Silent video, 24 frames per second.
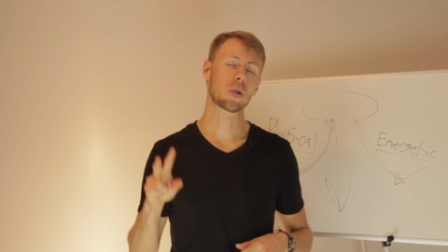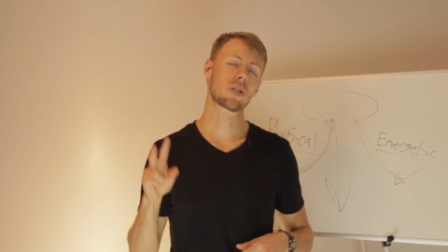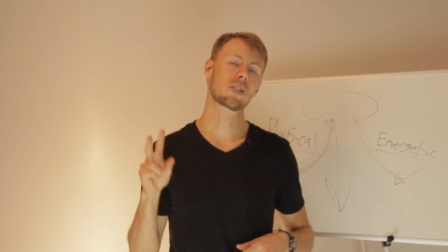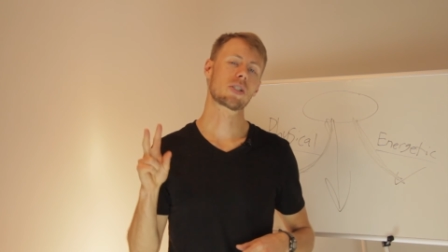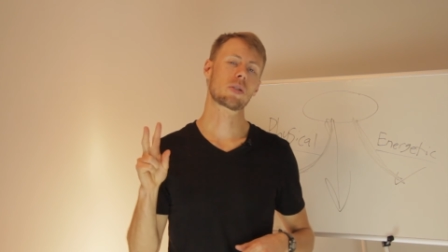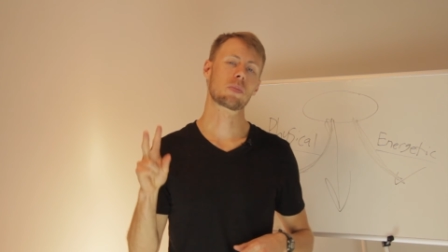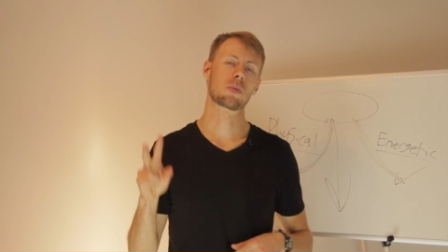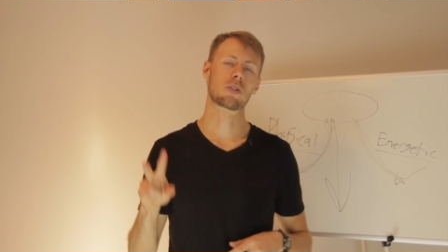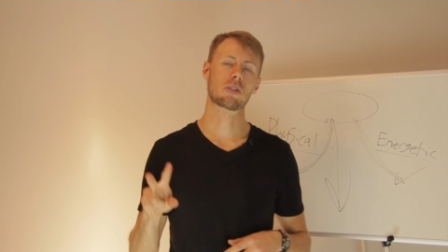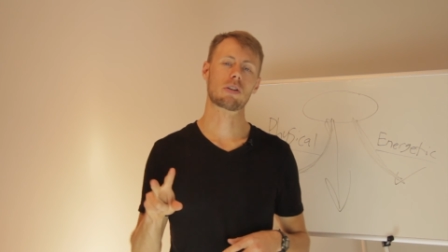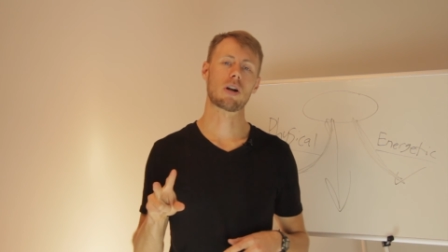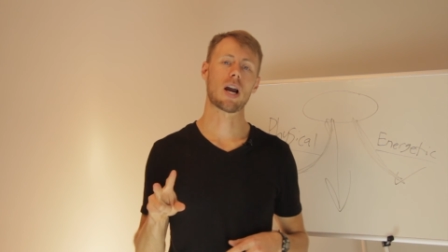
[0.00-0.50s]
or
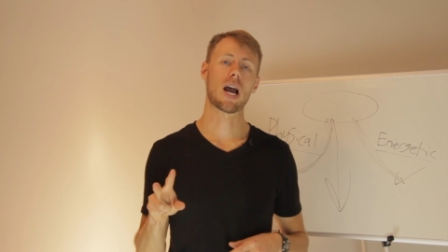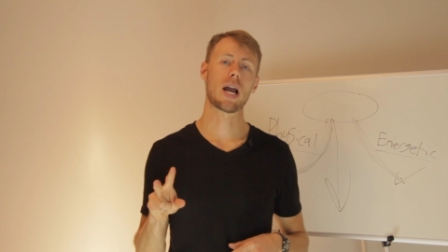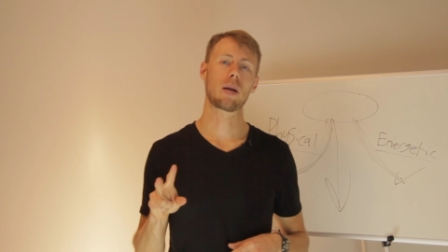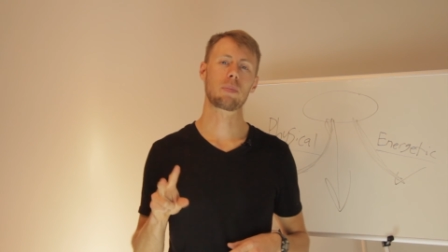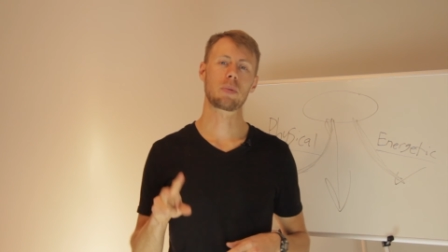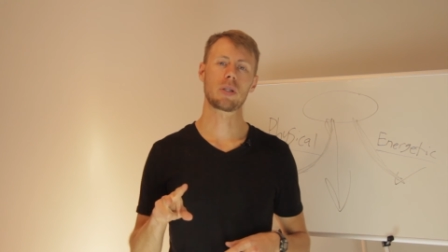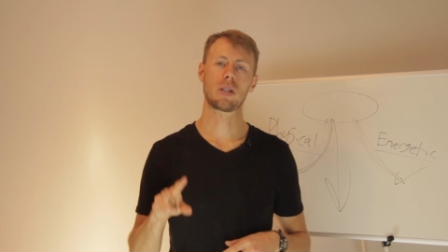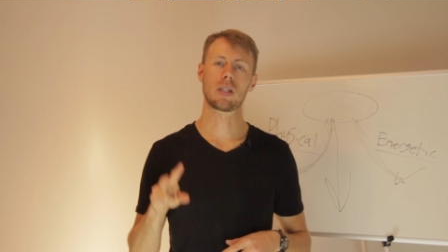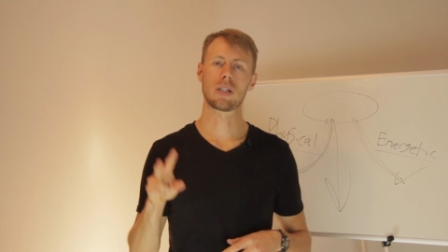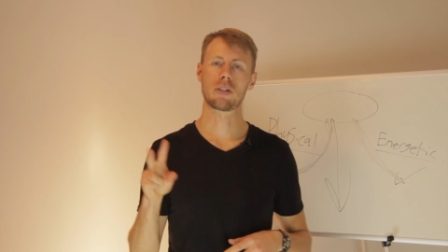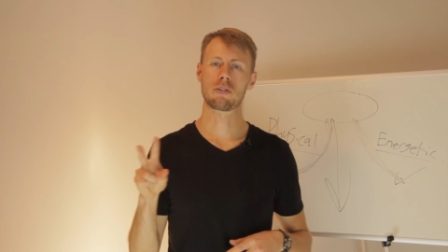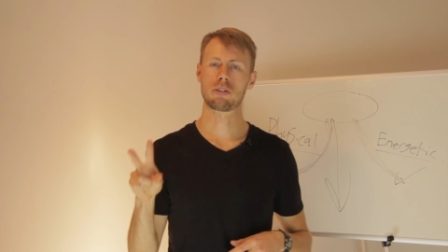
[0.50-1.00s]

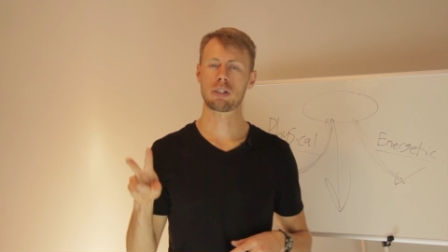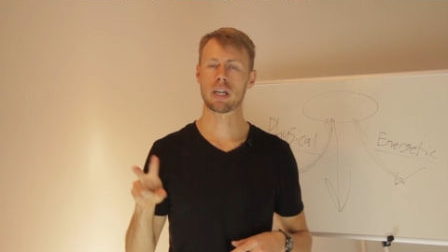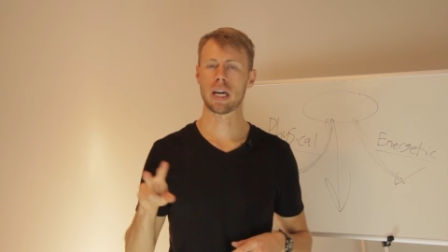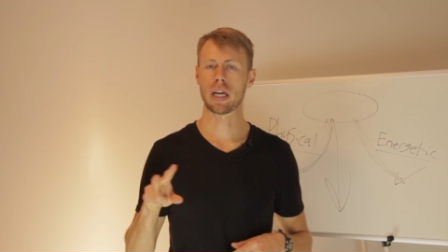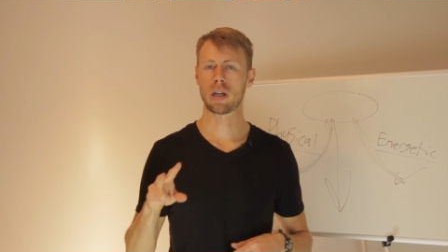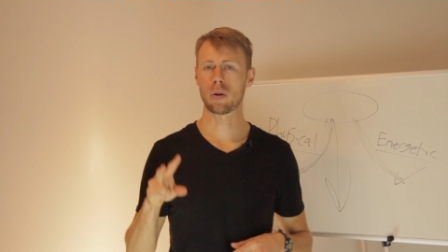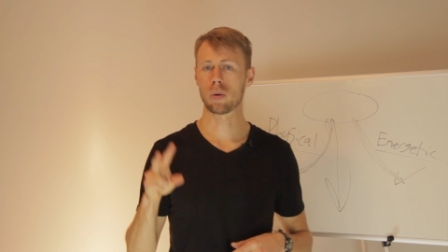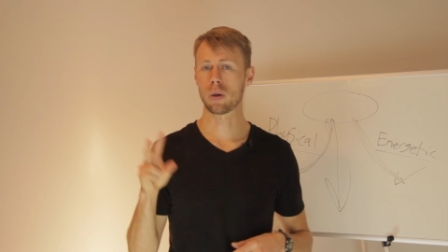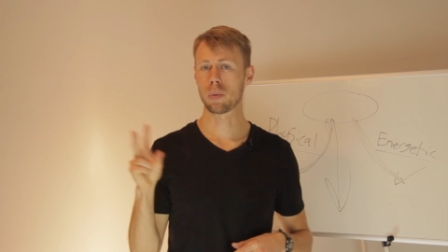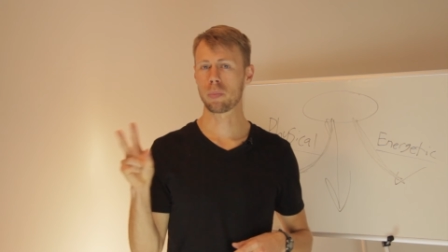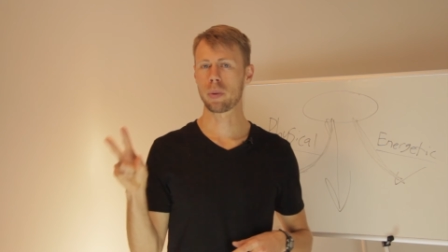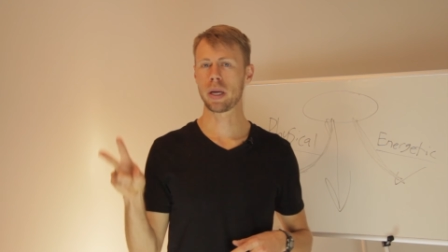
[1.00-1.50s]
subscribe to this
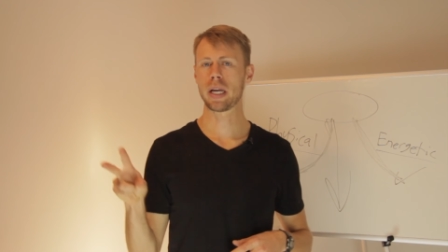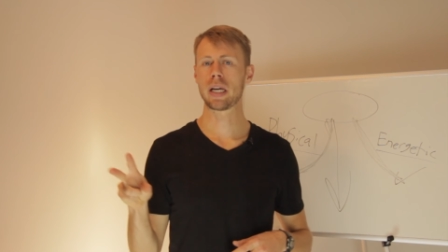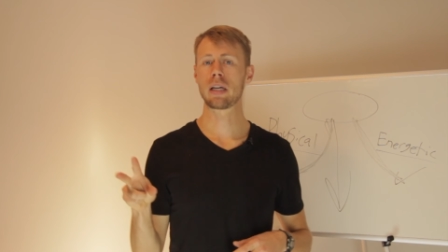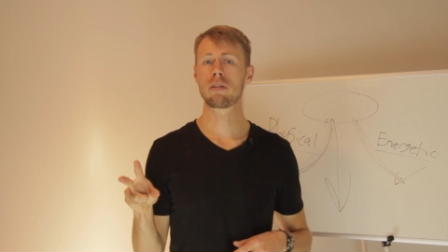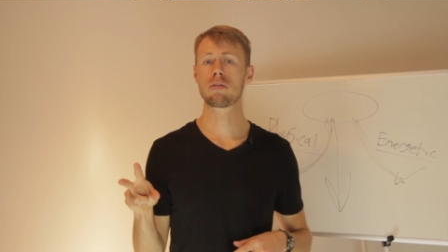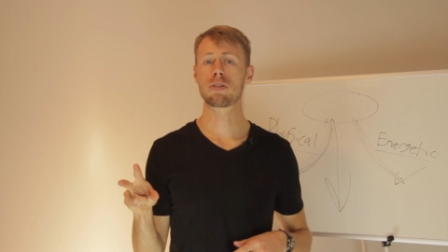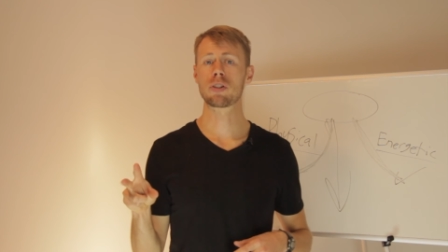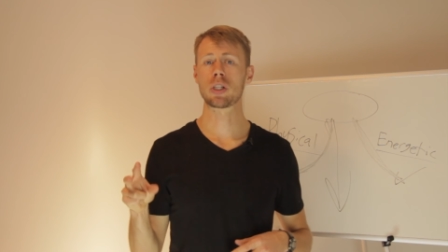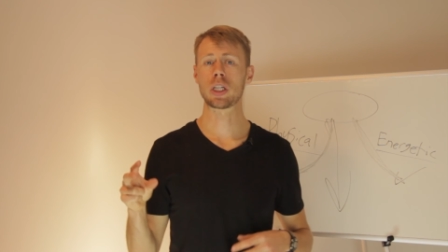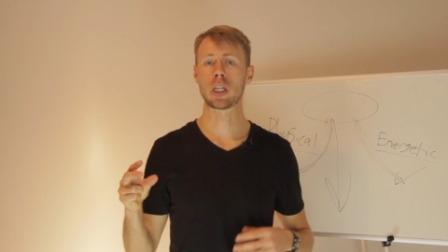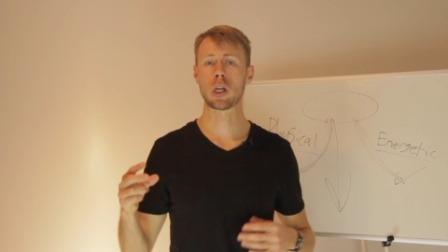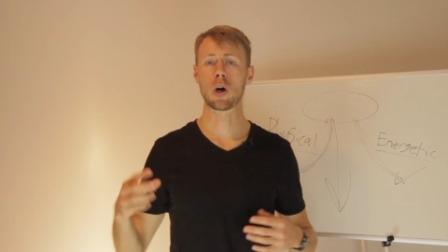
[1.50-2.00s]
channel or
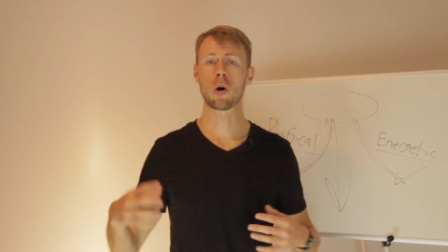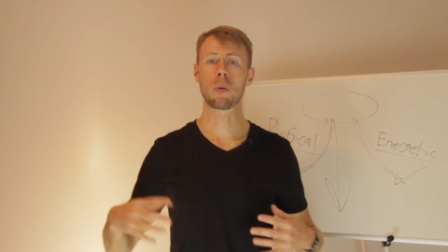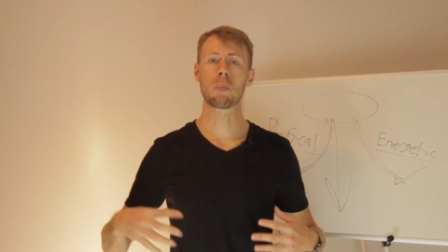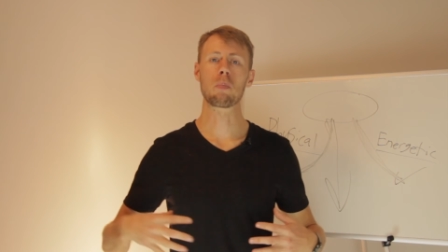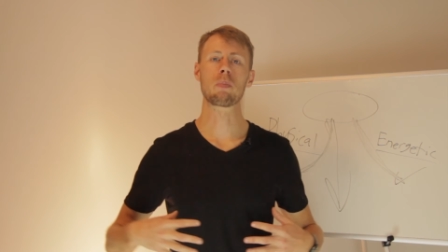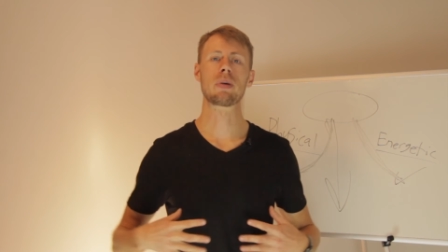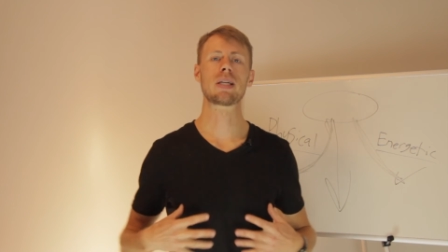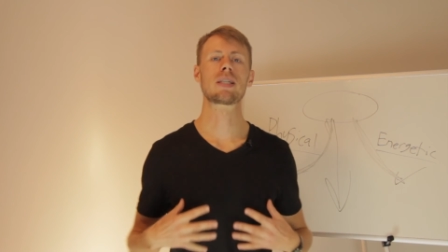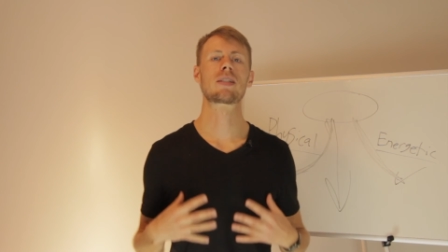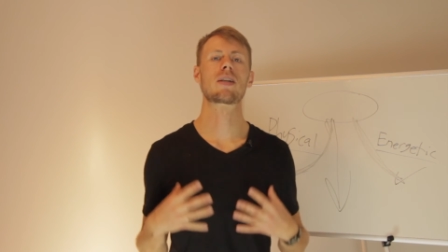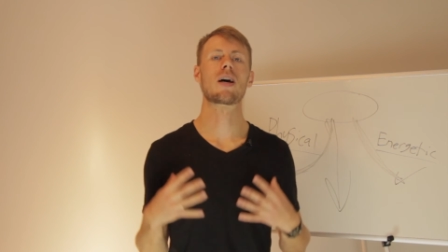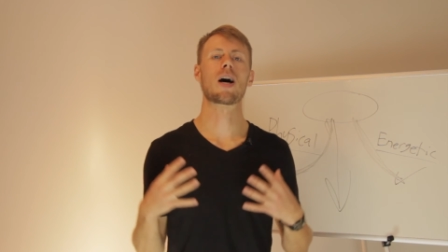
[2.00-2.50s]
page so you don't
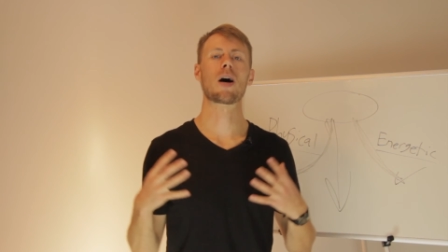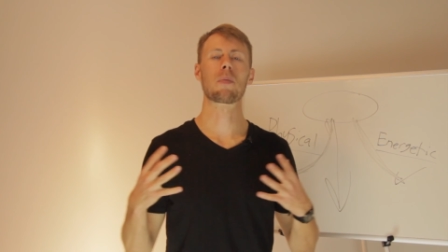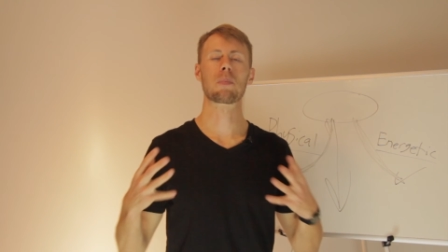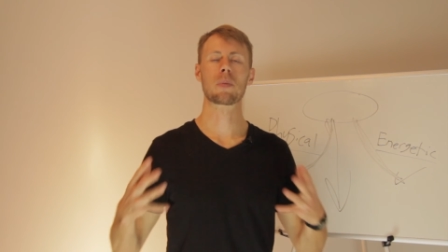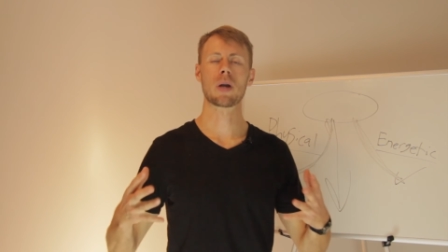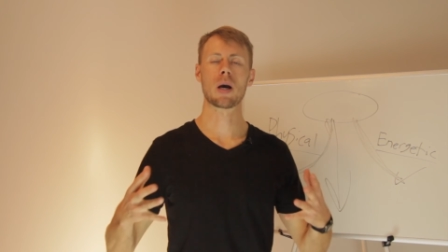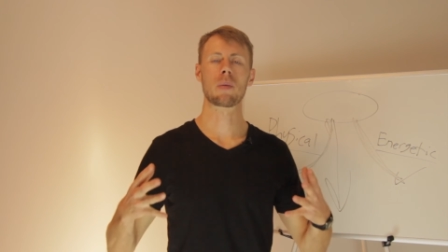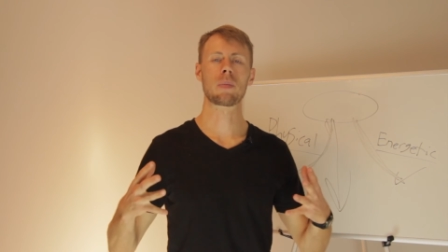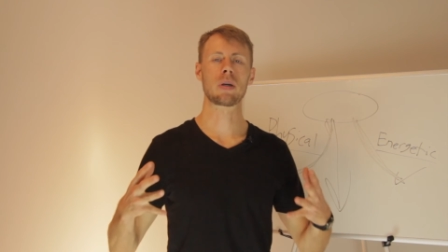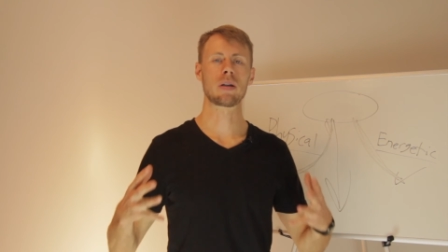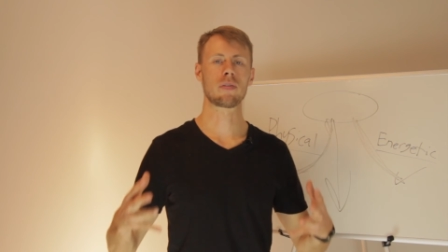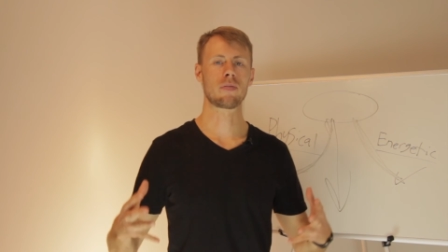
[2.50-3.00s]
miss
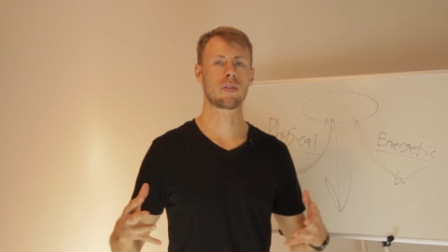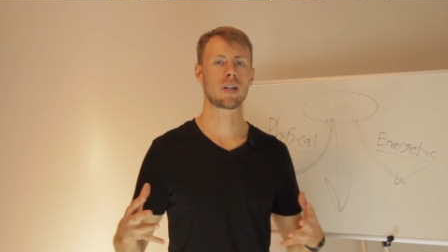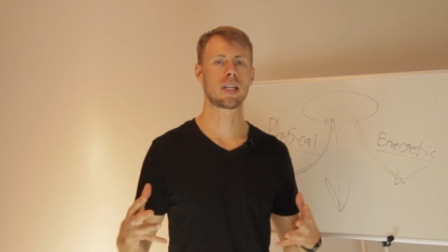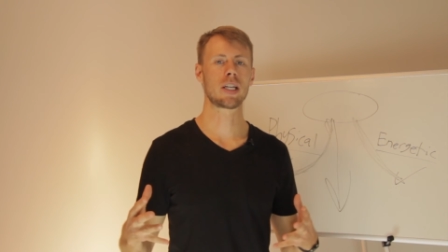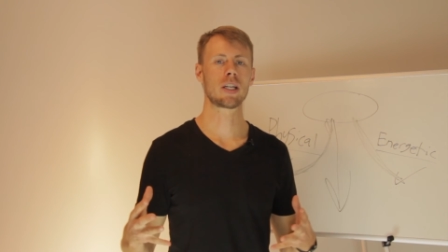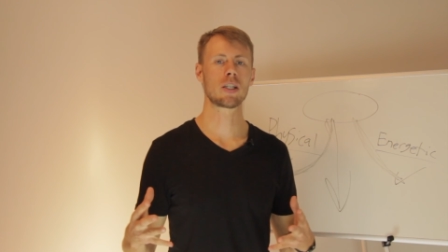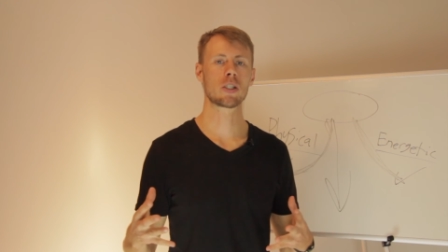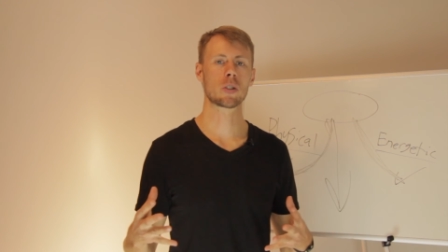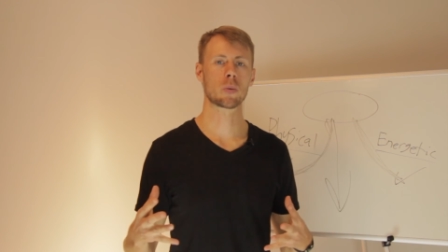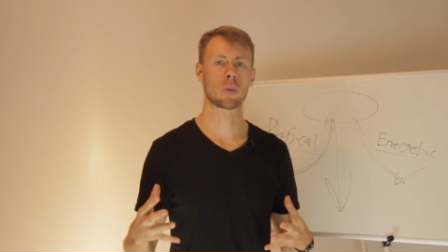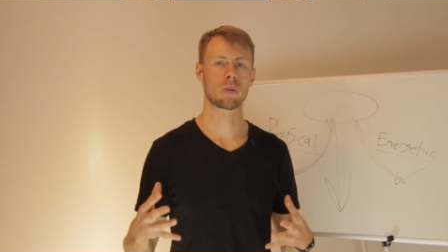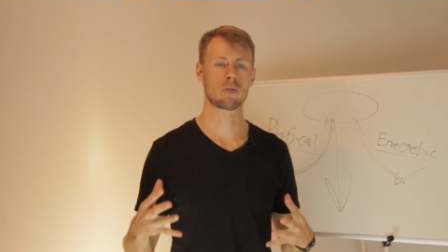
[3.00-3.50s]
upcoming
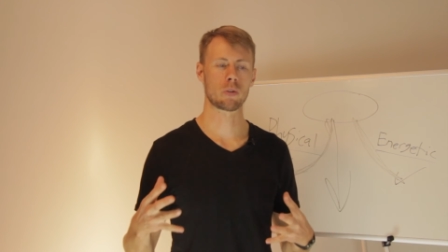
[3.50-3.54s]
videos,